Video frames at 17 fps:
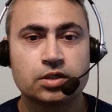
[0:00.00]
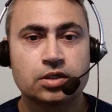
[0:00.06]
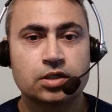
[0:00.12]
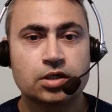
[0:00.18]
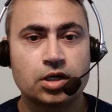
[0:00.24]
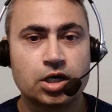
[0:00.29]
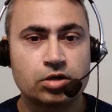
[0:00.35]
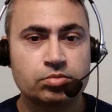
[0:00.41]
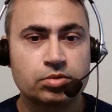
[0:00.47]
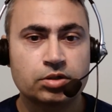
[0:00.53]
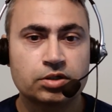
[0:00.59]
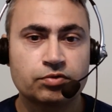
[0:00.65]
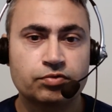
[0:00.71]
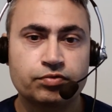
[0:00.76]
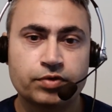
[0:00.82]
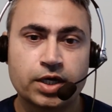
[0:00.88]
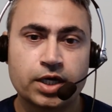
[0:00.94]
how about a
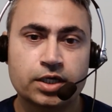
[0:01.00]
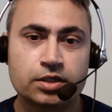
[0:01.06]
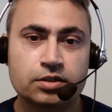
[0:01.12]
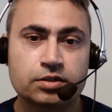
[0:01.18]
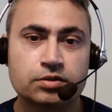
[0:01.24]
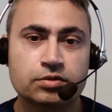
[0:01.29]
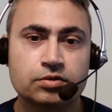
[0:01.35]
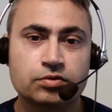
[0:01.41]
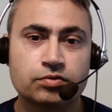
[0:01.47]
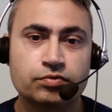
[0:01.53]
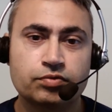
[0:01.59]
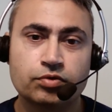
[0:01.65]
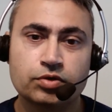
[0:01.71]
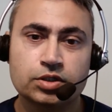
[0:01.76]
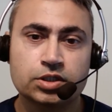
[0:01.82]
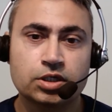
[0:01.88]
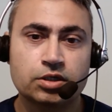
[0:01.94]
fat
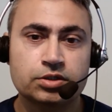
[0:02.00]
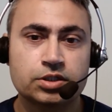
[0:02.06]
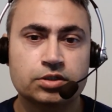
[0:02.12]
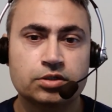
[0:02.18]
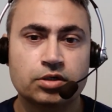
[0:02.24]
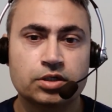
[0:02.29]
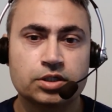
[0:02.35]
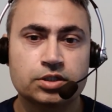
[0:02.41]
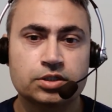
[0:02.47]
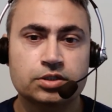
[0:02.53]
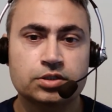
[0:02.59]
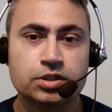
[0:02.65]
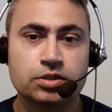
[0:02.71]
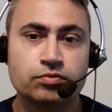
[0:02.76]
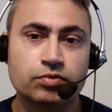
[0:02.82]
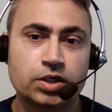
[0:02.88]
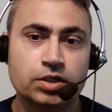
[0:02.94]
$40,000
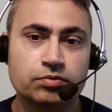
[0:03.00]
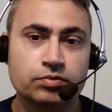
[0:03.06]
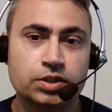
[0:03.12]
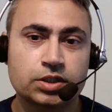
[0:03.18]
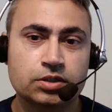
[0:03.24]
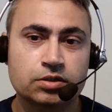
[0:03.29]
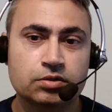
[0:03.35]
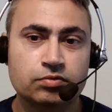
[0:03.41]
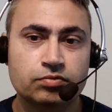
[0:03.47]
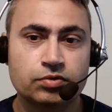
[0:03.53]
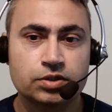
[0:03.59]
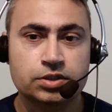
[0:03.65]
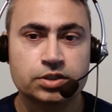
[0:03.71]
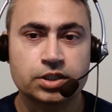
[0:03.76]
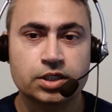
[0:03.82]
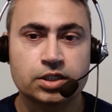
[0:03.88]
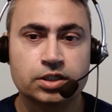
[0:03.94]
in 1 week for
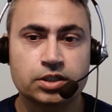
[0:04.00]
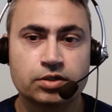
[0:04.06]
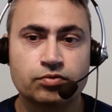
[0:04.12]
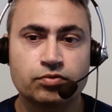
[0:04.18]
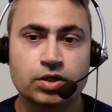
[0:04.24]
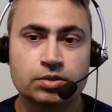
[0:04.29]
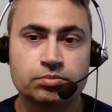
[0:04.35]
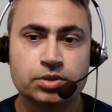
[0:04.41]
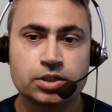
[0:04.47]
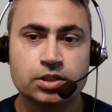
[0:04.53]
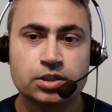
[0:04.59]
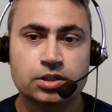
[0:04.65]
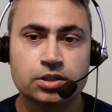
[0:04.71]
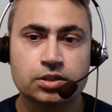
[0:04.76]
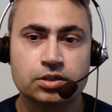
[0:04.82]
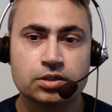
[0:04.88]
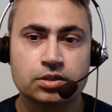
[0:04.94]
selling a $1
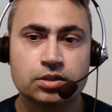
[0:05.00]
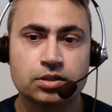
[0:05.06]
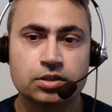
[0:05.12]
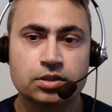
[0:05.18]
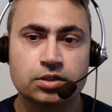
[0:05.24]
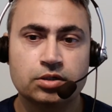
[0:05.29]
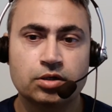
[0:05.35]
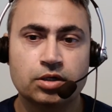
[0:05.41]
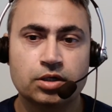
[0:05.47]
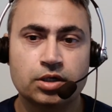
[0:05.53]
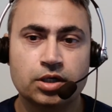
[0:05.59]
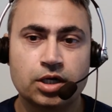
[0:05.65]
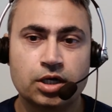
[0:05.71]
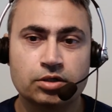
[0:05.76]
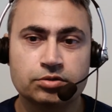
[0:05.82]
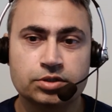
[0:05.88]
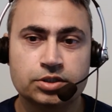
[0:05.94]
million
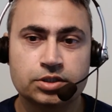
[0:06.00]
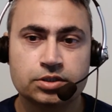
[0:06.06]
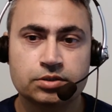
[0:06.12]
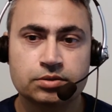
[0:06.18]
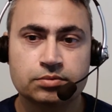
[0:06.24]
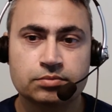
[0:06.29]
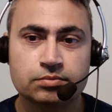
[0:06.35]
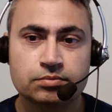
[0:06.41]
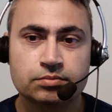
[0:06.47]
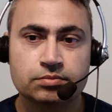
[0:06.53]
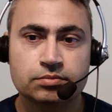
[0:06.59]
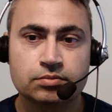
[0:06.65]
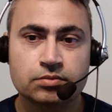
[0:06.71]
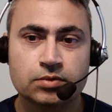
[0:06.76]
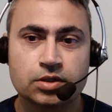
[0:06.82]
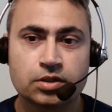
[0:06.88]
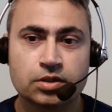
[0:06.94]
house,
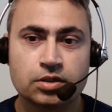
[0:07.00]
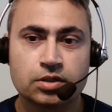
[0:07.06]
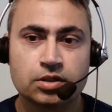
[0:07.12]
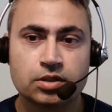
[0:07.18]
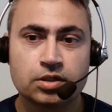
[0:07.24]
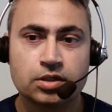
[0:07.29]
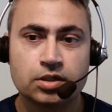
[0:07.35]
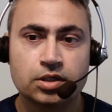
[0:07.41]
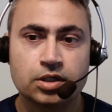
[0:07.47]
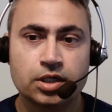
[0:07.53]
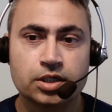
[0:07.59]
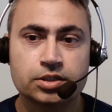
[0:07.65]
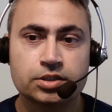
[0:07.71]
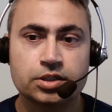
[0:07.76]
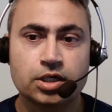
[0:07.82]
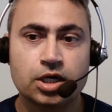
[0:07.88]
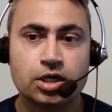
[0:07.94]

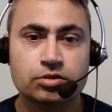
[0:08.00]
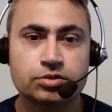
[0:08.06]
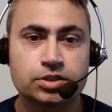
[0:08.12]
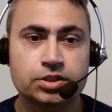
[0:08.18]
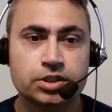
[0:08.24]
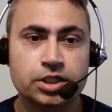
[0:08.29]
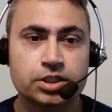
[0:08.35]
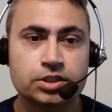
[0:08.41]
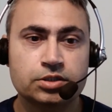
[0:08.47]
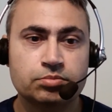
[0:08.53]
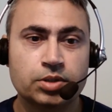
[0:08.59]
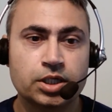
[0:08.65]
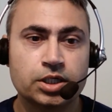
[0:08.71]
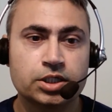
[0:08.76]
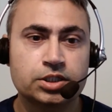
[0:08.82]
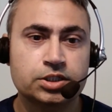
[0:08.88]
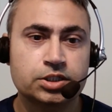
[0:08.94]
as the house sells
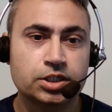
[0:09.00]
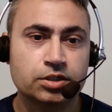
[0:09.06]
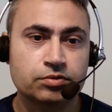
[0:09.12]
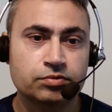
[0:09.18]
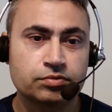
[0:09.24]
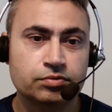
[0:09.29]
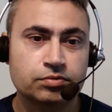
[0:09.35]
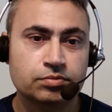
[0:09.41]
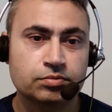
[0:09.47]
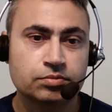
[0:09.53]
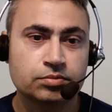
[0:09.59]
by itself